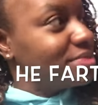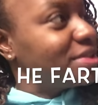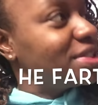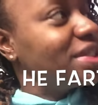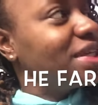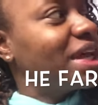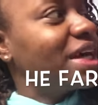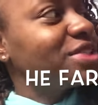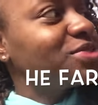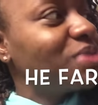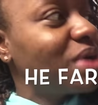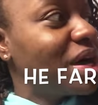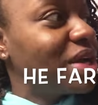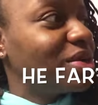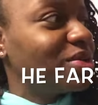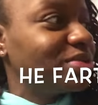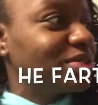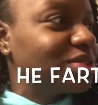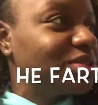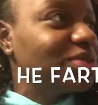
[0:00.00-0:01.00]
See, that's why I
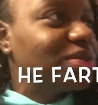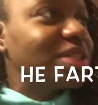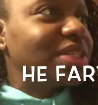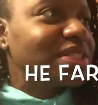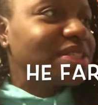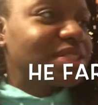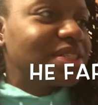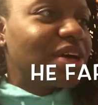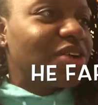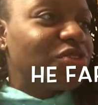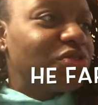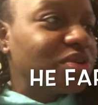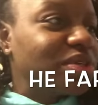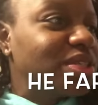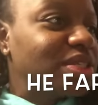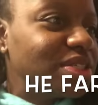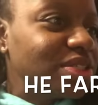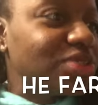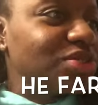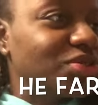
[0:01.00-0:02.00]
don't do this stuff when
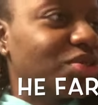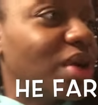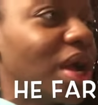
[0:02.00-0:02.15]
he's